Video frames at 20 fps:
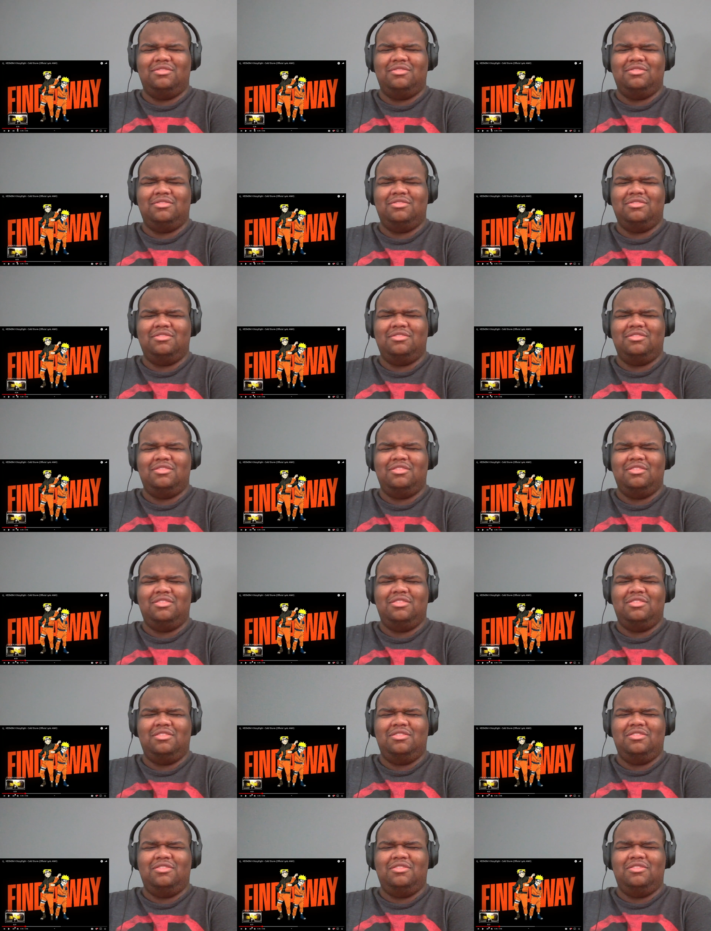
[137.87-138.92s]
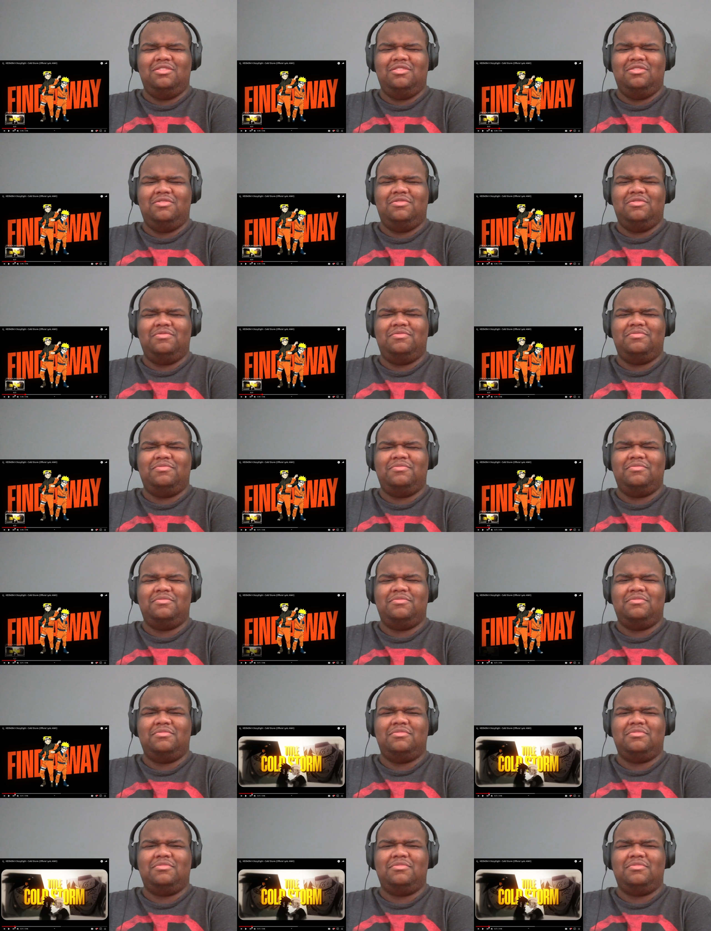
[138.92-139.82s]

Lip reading: (no one is talking)